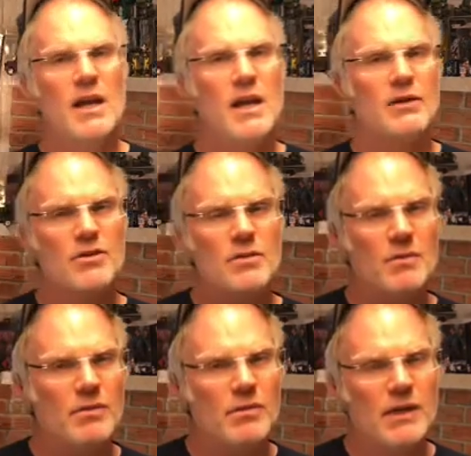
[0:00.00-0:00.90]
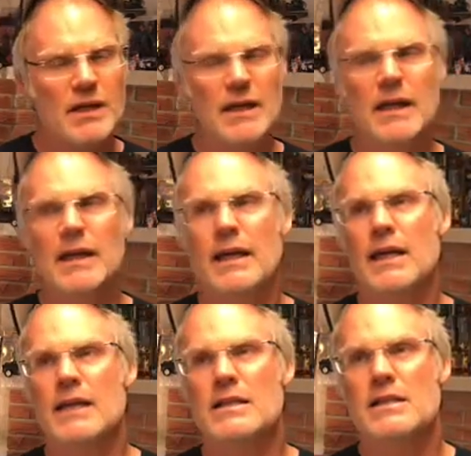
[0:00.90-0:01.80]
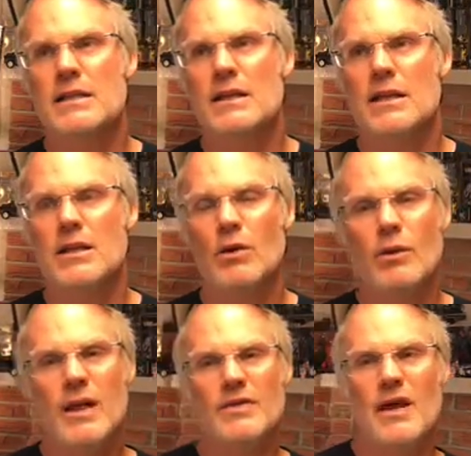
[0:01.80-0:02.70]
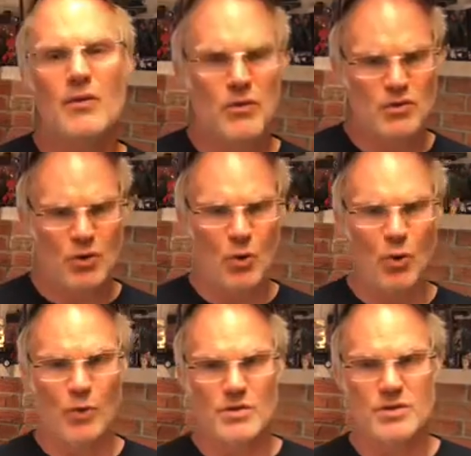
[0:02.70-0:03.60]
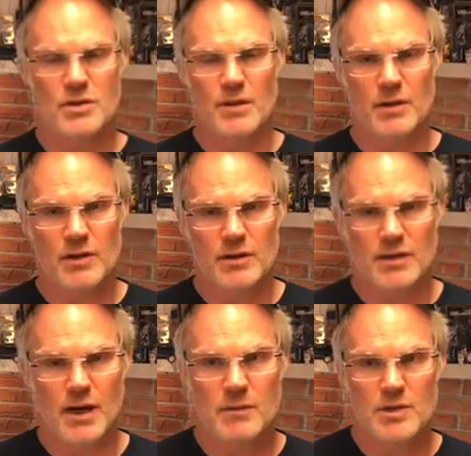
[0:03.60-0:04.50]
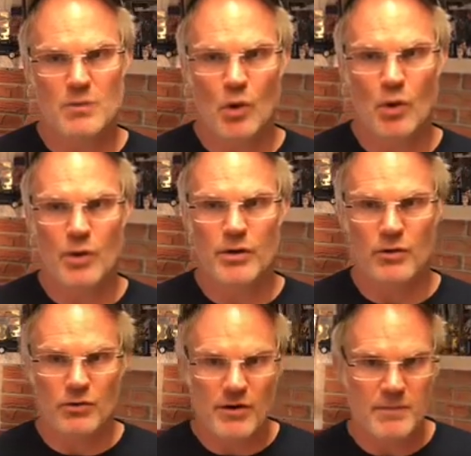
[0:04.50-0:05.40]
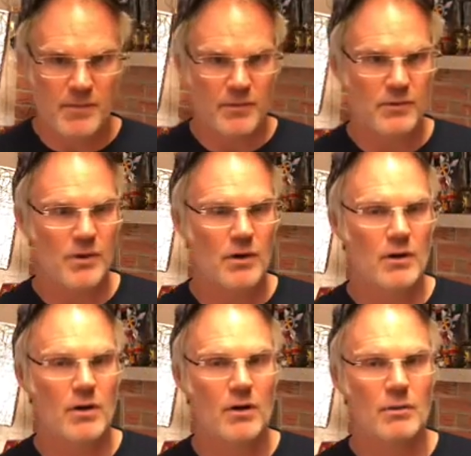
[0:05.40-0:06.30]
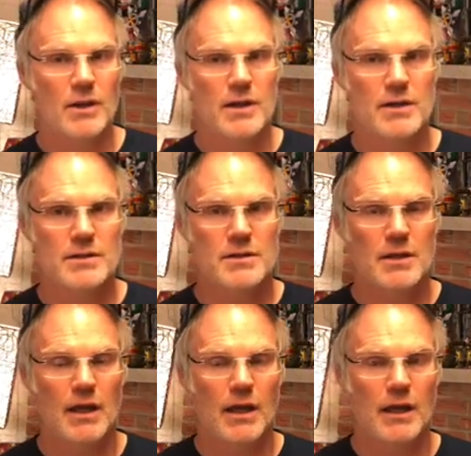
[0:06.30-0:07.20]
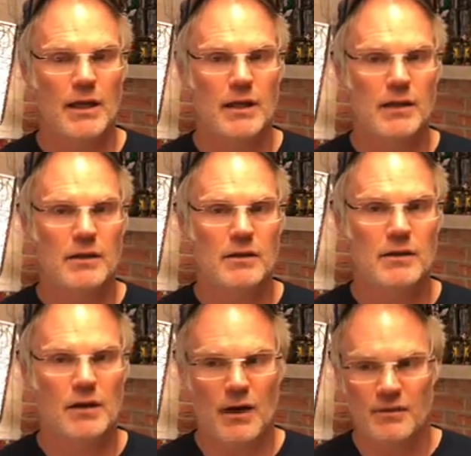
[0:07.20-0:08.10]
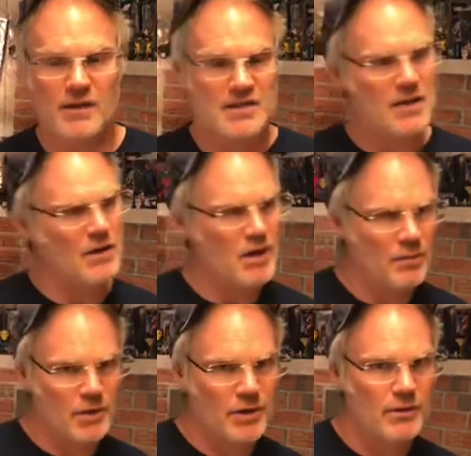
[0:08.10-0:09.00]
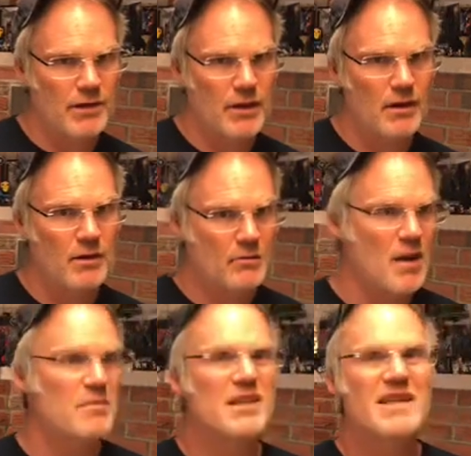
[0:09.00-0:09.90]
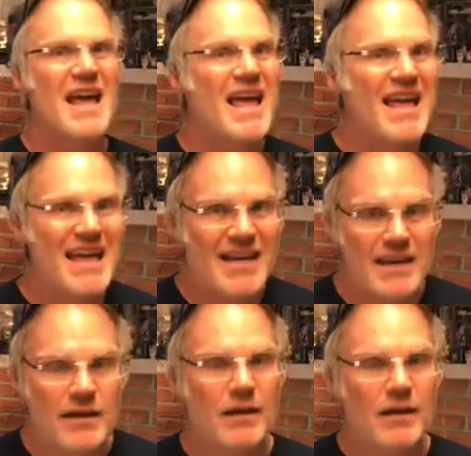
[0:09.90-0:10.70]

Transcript: In Doom Three, it's you don't get that those hordes coming all the time. It's more you're creeping through dark hallways and you got to face down a couple here and there, maybe ten.